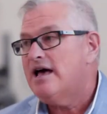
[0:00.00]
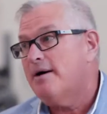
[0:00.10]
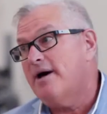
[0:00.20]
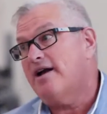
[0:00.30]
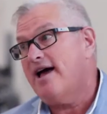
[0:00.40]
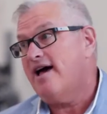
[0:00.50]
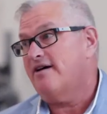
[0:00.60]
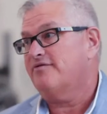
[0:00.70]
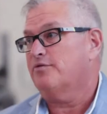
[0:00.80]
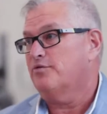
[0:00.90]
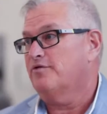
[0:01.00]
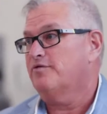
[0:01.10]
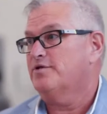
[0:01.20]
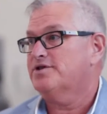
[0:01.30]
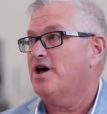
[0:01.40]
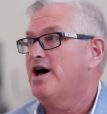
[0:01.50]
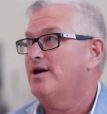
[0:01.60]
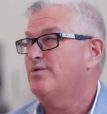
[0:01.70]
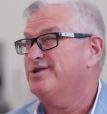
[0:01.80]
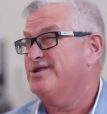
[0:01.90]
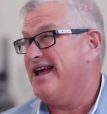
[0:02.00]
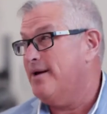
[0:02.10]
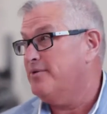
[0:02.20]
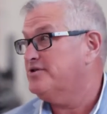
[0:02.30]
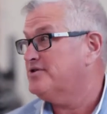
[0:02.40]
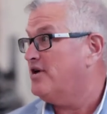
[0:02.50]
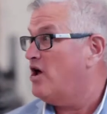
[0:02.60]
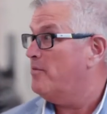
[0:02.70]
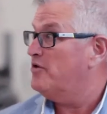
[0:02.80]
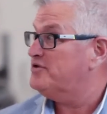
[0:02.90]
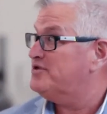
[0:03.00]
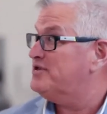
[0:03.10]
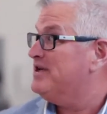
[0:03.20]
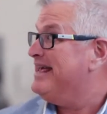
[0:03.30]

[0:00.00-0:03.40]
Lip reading: About half the roof was gone, which damaged almost